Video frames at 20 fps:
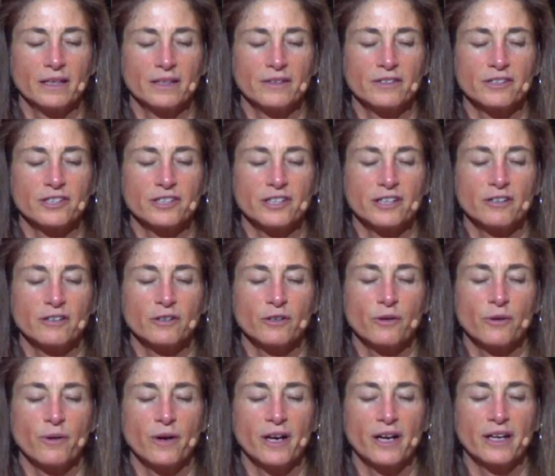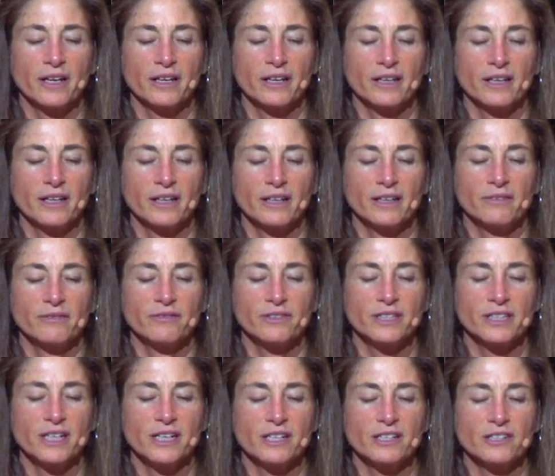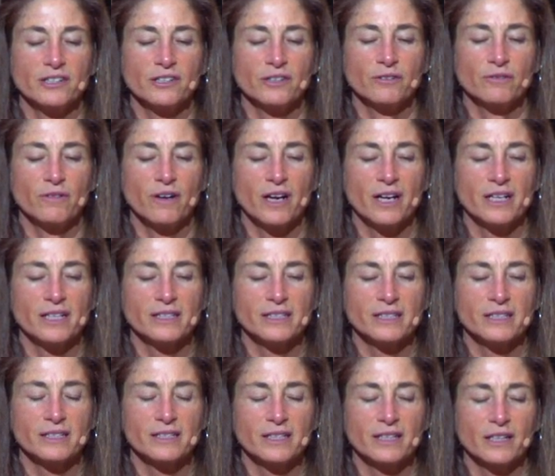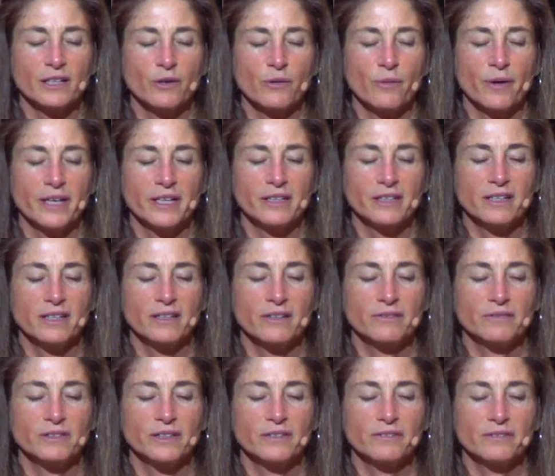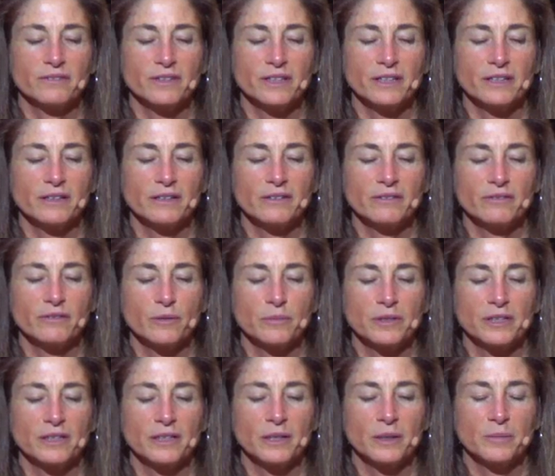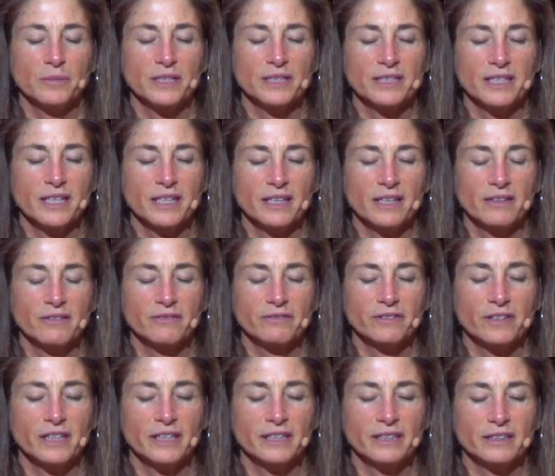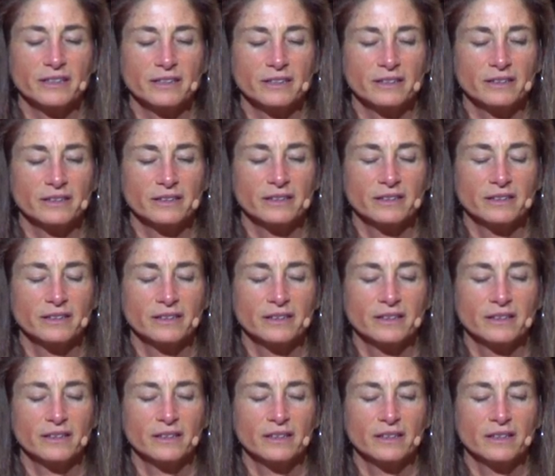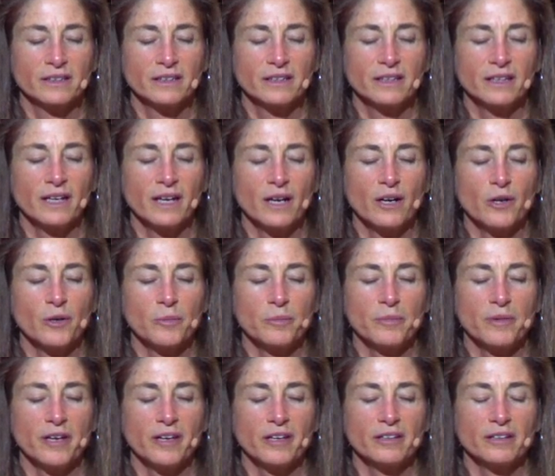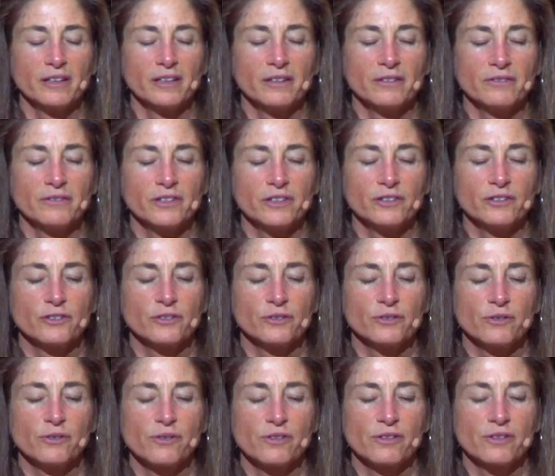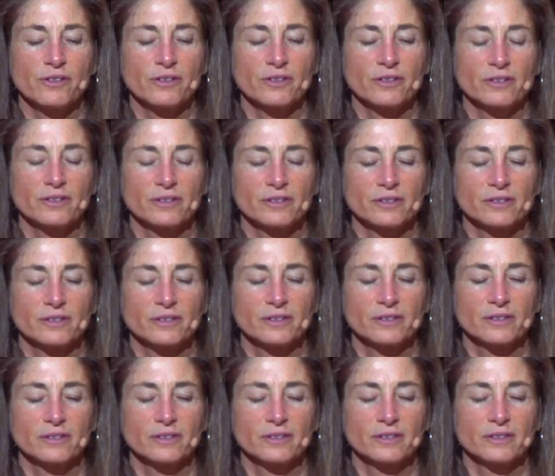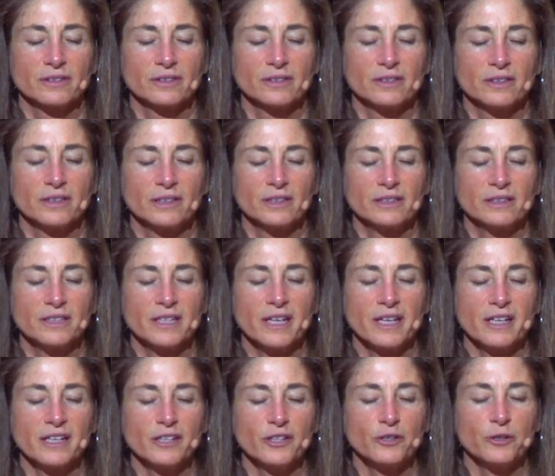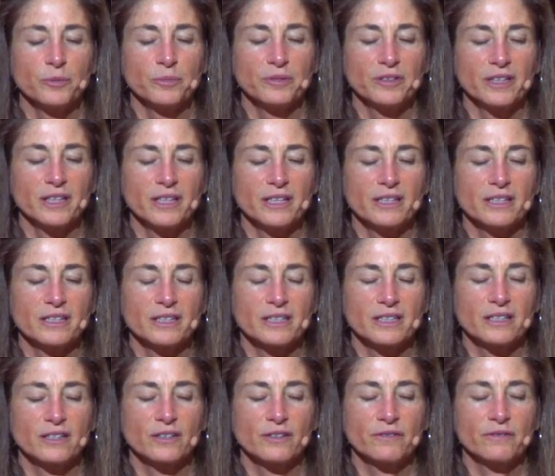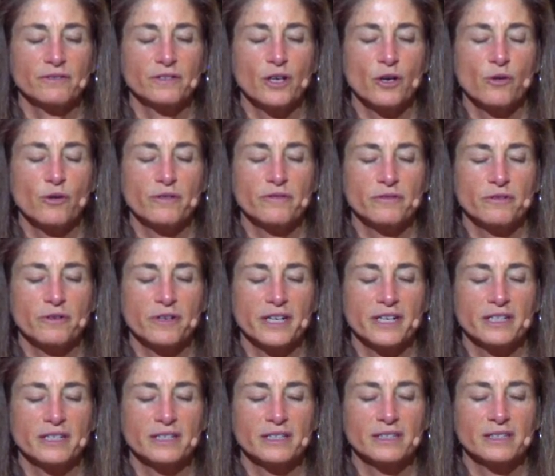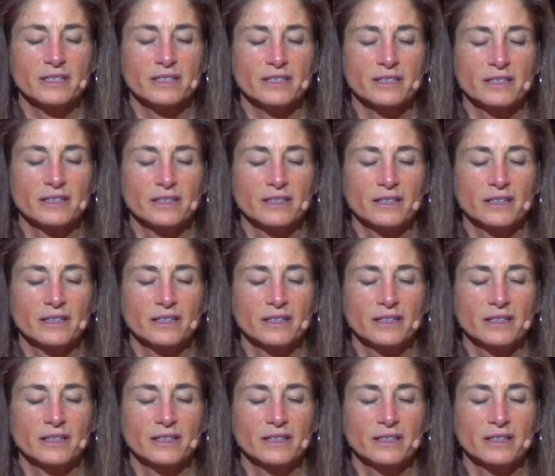In the shared quiet, an invitation arises like a white dove lifting from a limb and taking flight. Come and live in truth. Take your place in the flow of grace.